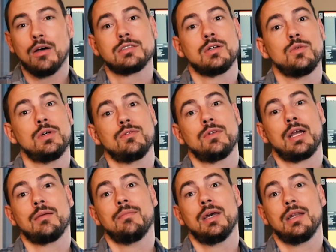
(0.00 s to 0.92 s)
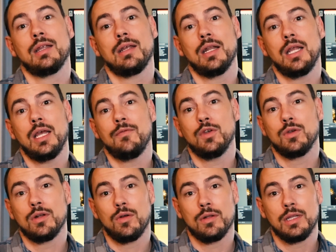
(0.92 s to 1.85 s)
also wouldn't recommend it if you
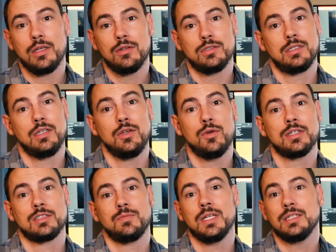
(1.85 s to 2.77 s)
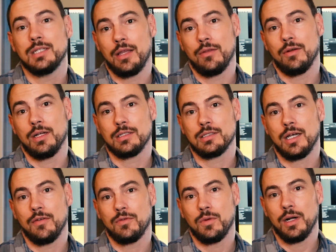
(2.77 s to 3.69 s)
can only use the USB tethering
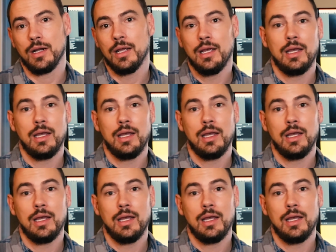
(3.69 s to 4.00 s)
software.